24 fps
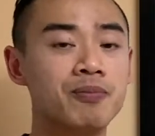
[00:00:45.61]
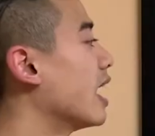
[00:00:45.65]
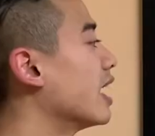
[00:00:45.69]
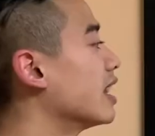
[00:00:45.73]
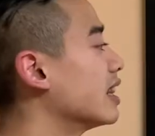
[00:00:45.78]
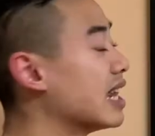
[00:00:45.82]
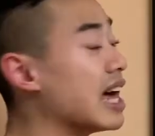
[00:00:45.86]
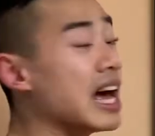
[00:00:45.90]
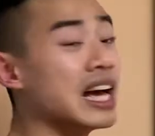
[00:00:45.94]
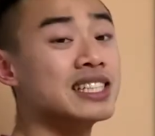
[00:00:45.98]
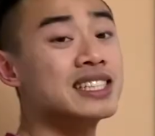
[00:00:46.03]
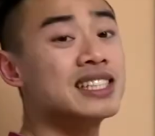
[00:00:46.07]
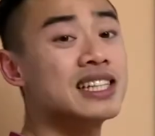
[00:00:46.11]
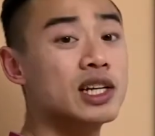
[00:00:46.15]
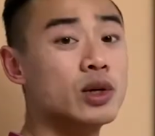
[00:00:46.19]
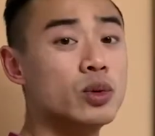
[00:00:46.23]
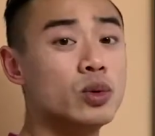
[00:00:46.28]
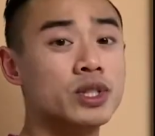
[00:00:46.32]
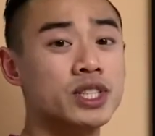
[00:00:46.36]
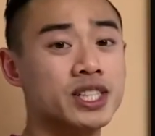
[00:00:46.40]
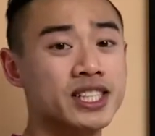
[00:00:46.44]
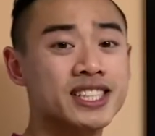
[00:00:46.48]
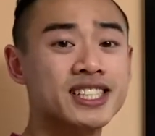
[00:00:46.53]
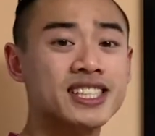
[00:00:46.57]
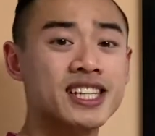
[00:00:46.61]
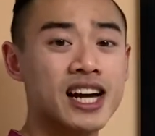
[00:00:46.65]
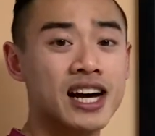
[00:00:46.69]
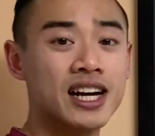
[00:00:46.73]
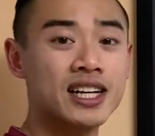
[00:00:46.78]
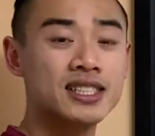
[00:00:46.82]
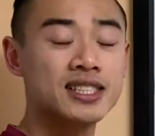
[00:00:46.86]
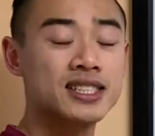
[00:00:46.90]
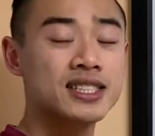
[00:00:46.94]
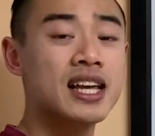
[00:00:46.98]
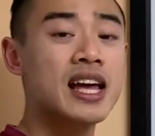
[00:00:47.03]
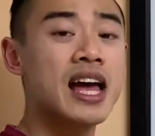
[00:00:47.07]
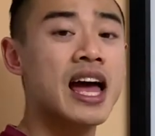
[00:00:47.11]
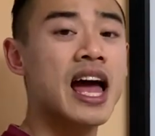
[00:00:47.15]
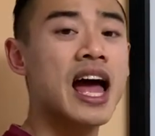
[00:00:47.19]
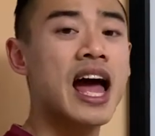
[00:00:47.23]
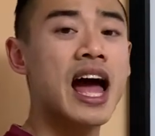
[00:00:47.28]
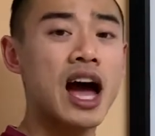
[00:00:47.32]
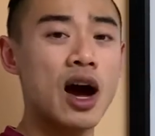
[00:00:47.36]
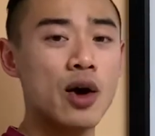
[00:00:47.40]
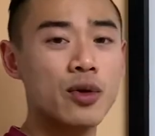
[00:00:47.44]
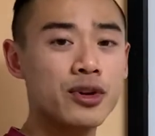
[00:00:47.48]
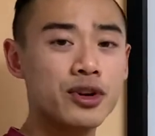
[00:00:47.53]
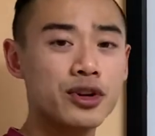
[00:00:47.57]
And lastly, we'll discuss
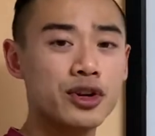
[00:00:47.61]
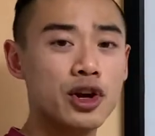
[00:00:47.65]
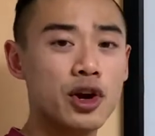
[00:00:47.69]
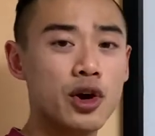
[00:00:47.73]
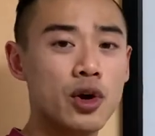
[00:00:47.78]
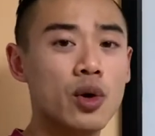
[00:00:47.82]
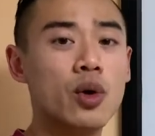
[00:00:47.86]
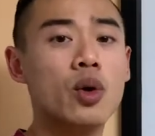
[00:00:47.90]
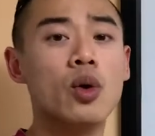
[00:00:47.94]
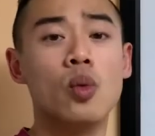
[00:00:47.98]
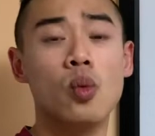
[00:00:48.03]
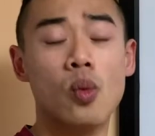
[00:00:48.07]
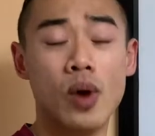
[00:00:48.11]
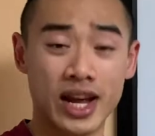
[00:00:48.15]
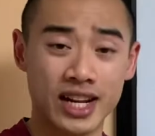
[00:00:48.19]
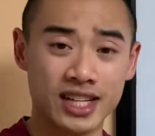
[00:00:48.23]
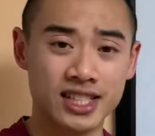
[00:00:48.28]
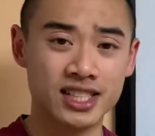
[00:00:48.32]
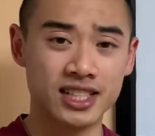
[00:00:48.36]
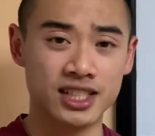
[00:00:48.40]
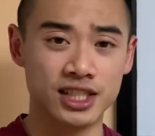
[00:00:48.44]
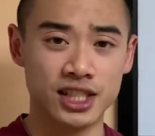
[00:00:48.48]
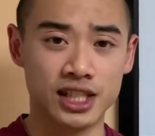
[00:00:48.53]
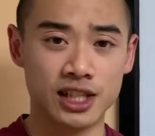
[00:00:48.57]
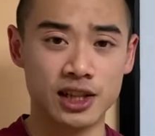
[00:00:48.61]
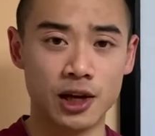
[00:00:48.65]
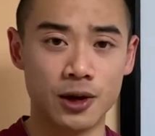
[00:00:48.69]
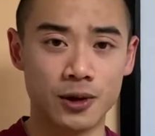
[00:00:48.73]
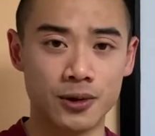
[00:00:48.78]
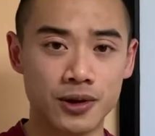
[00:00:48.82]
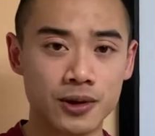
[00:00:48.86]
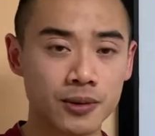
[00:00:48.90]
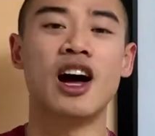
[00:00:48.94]
how to know when to deload.